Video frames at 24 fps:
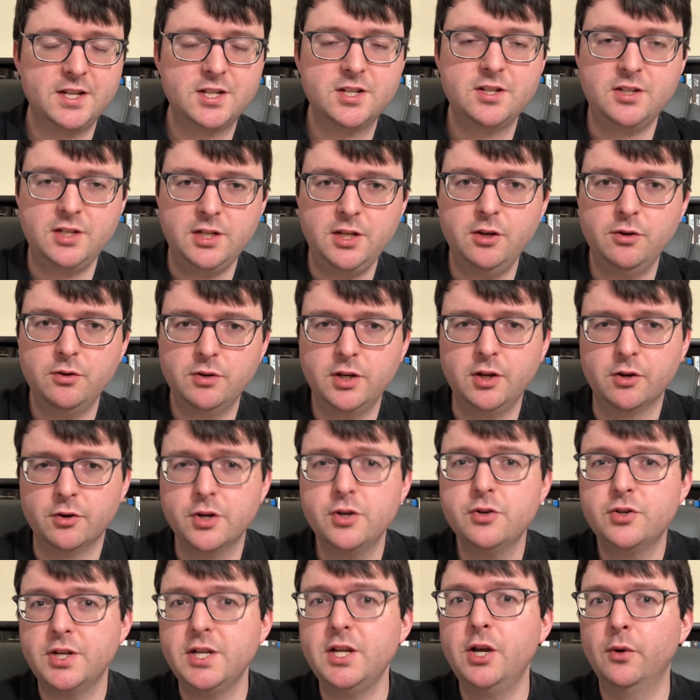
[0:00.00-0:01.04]
you're
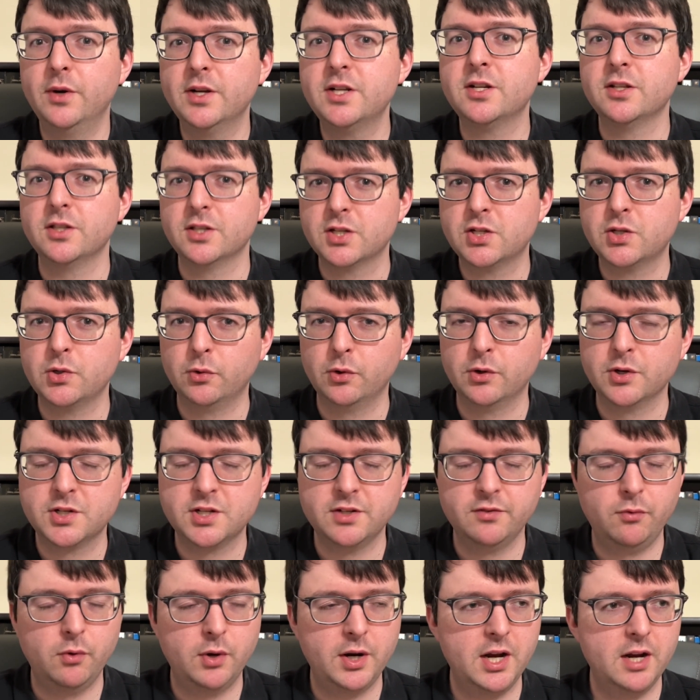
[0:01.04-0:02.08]
usually going to the source
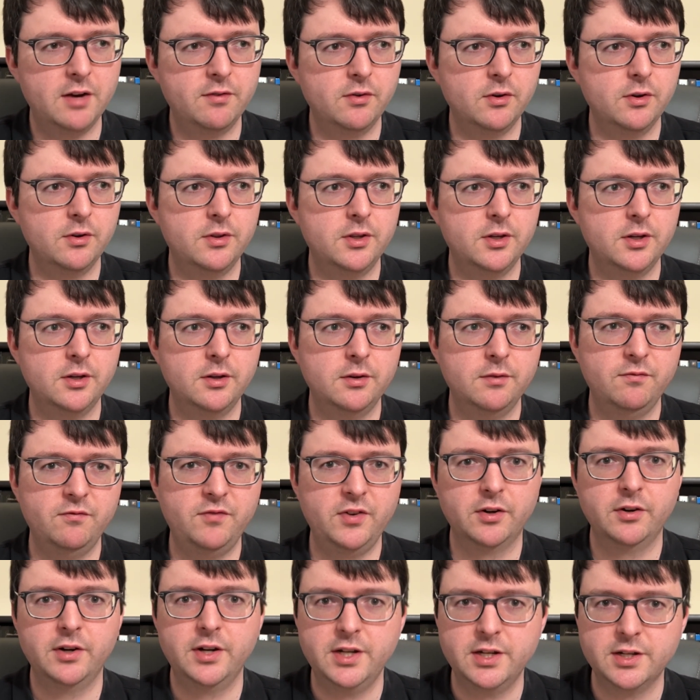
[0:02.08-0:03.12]
of whatever the
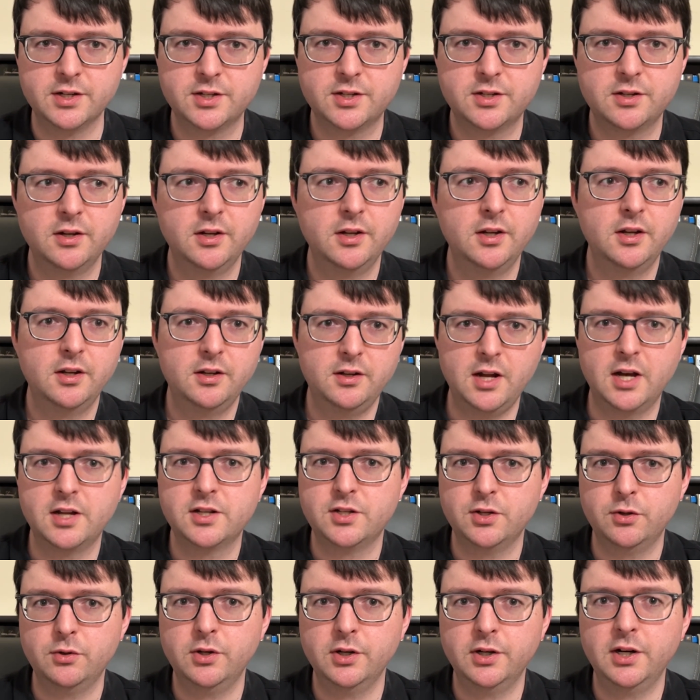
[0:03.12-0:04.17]
various not
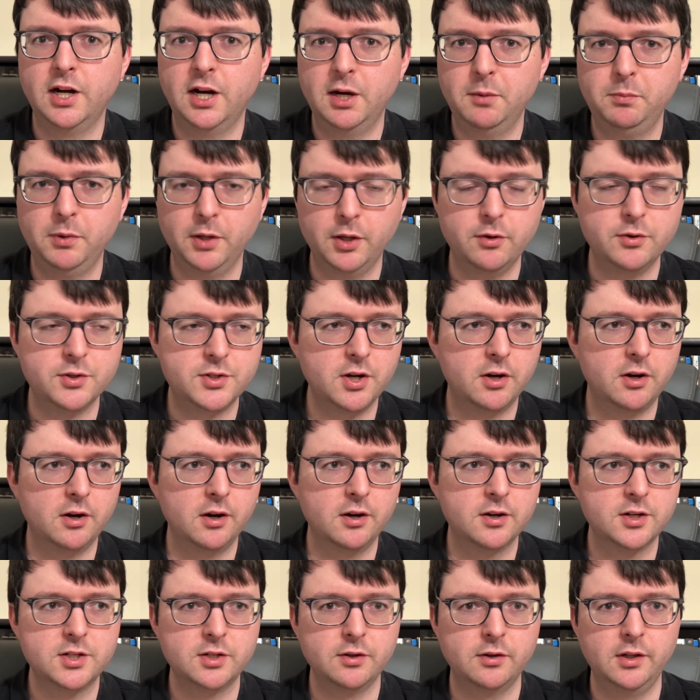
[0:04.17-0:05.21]
so good uploads
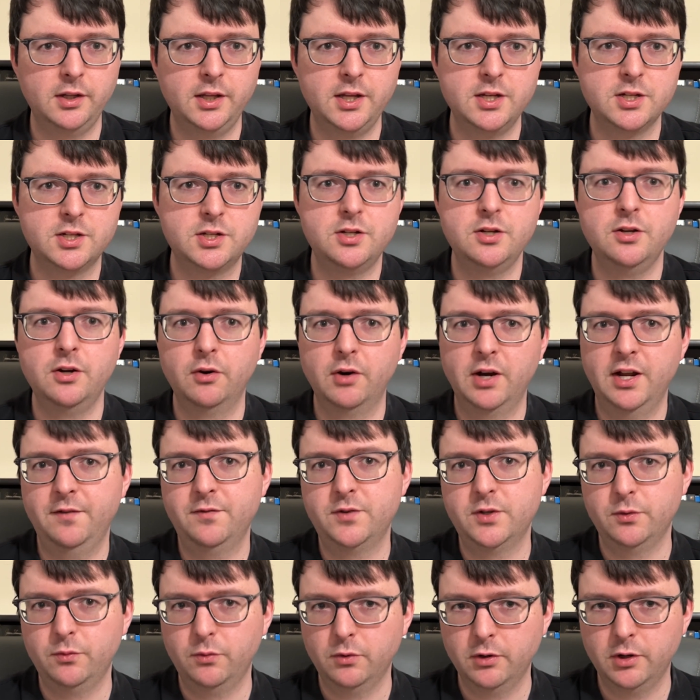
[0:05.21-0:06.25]
are. So at least you don't have
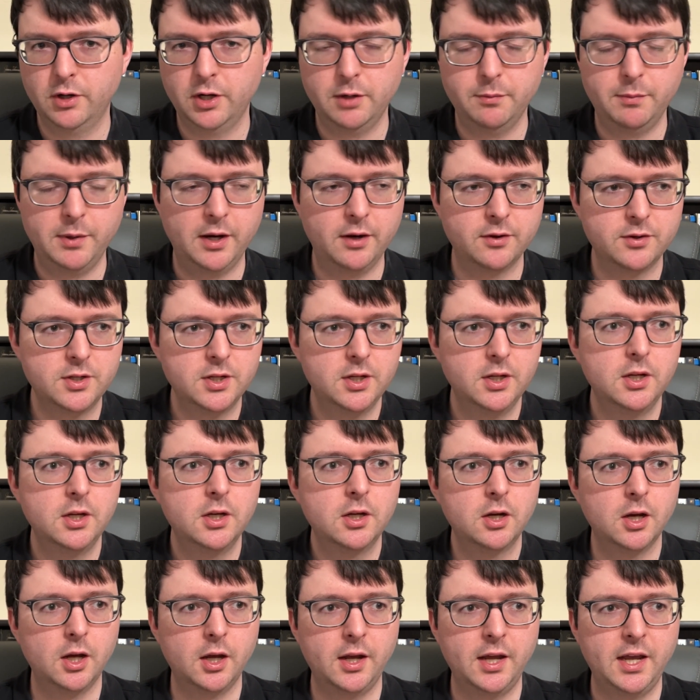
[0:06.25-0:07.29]
to worry about
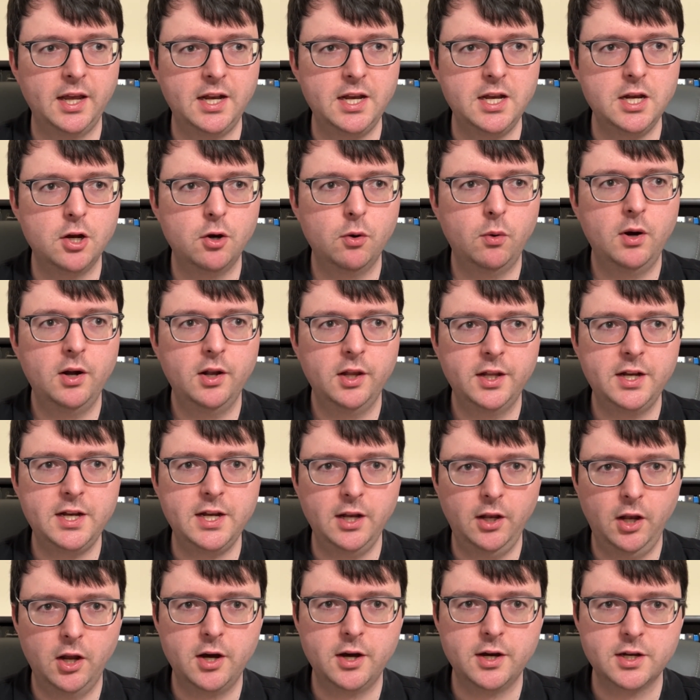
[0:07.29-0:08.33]
any quality
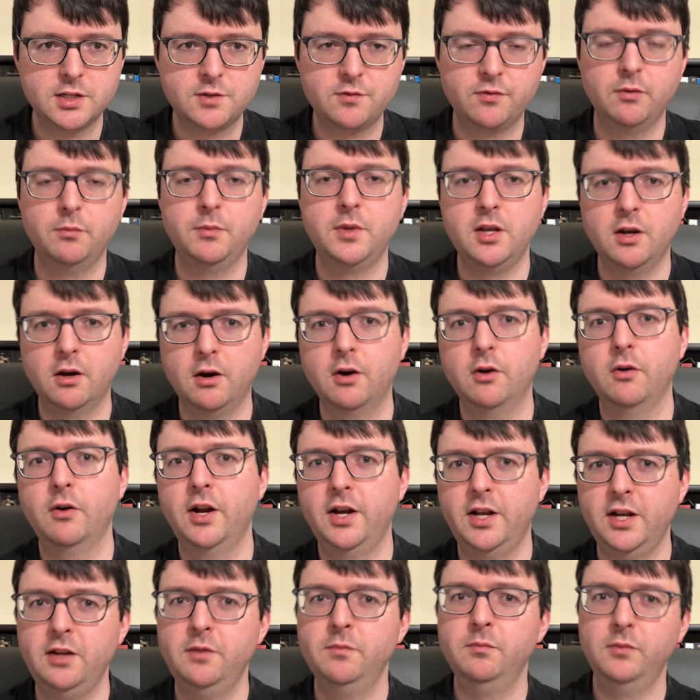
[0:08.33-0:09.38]
loss from the
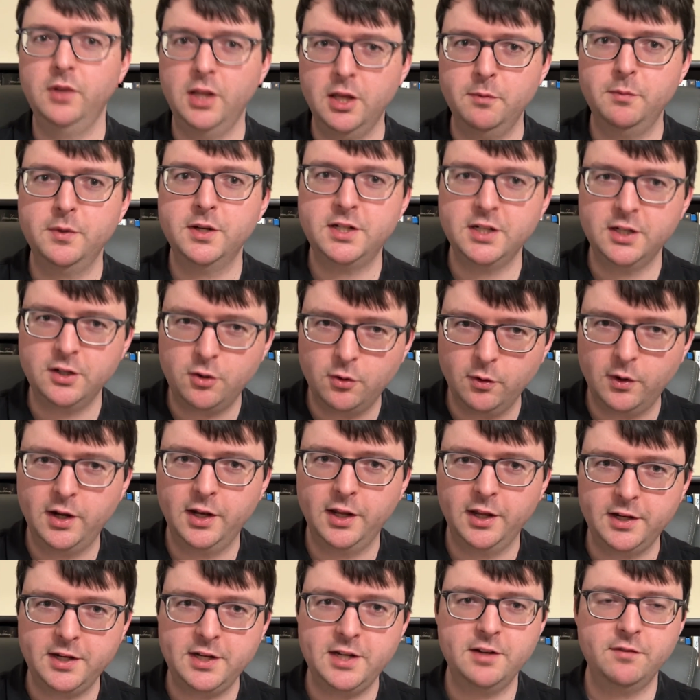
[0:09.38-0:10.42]
already limited
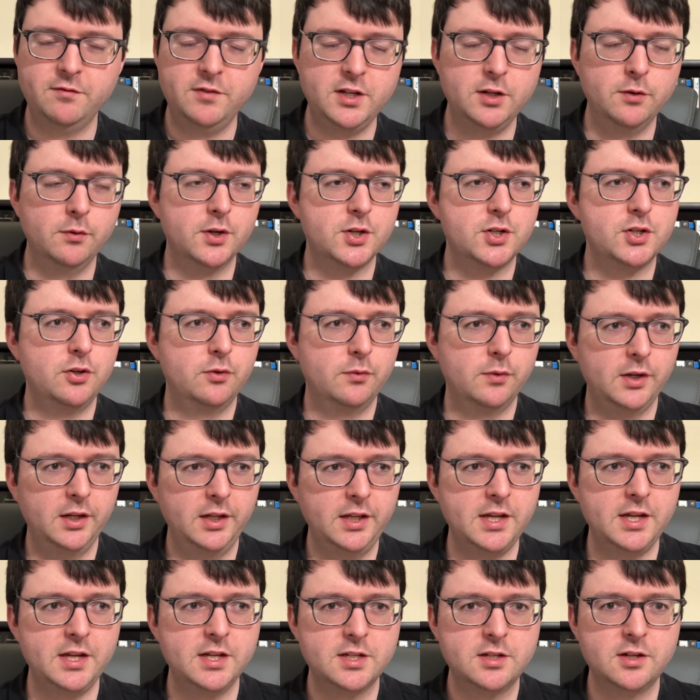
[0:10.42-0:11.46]
quality of the original
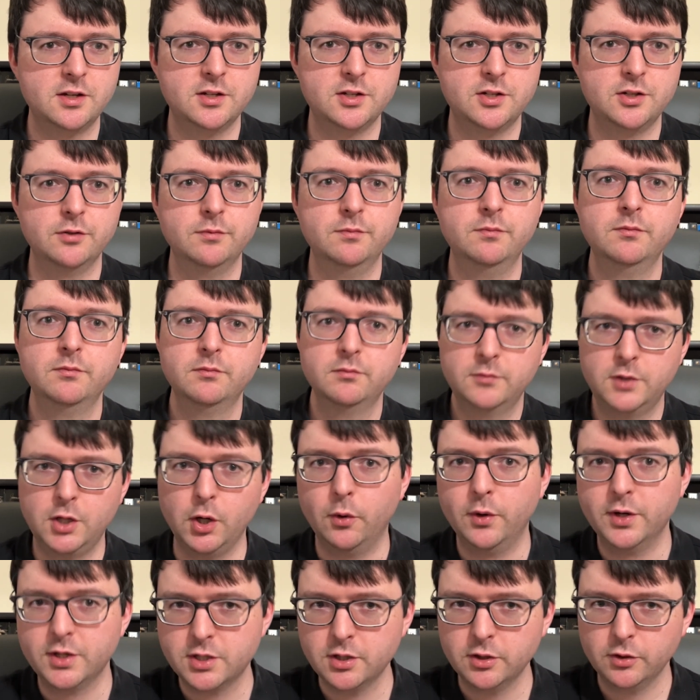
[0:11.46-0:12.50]
release, because you're
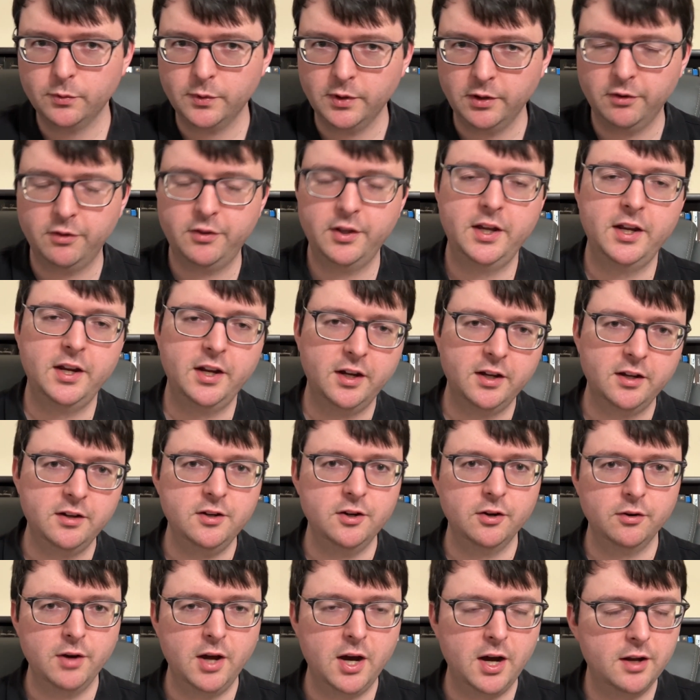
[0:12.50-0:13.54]
going to the real thing and
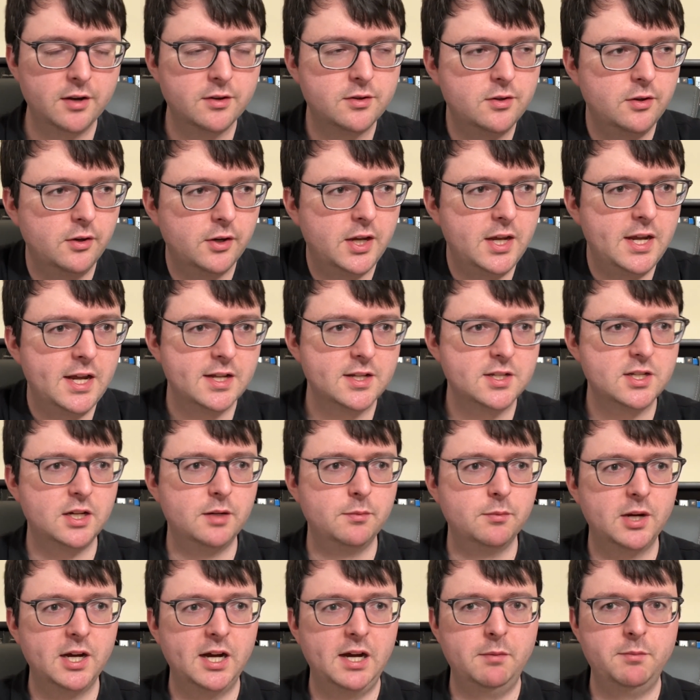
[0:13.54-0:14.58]
you're not looking at
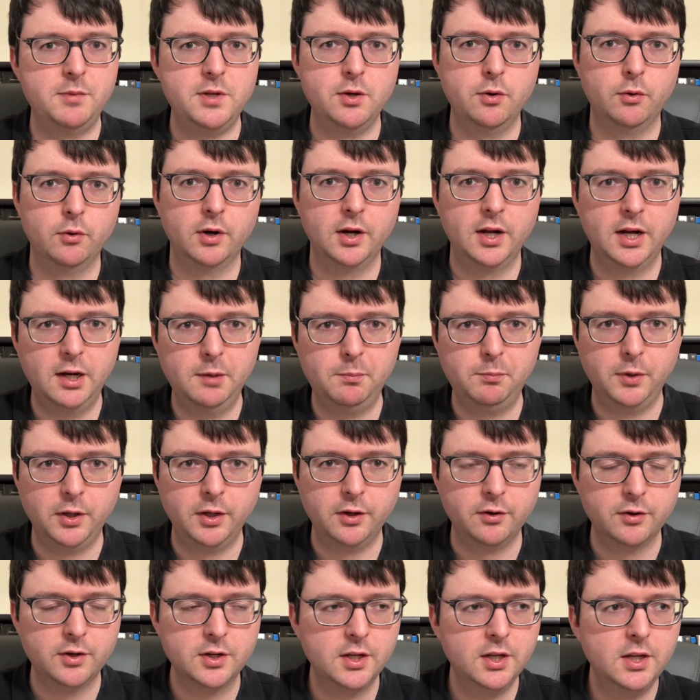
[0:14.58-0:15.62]
some copy or
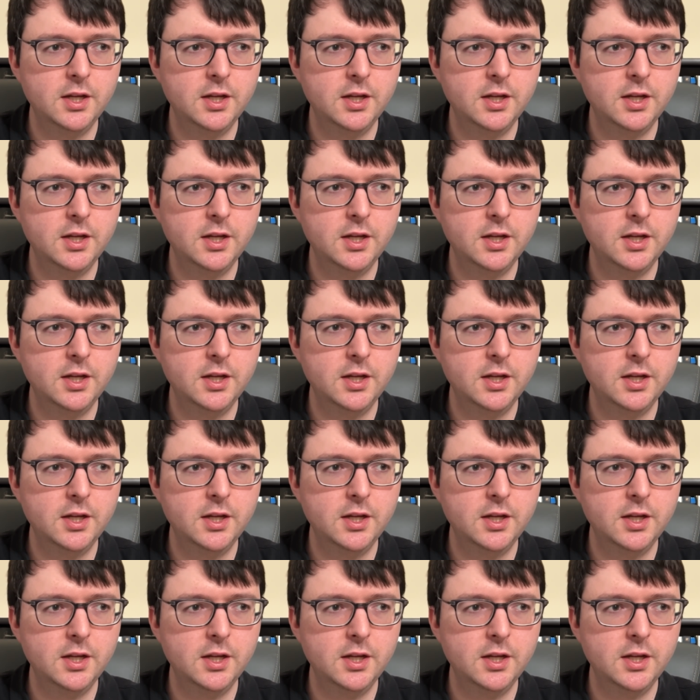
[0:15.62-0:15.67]
upload.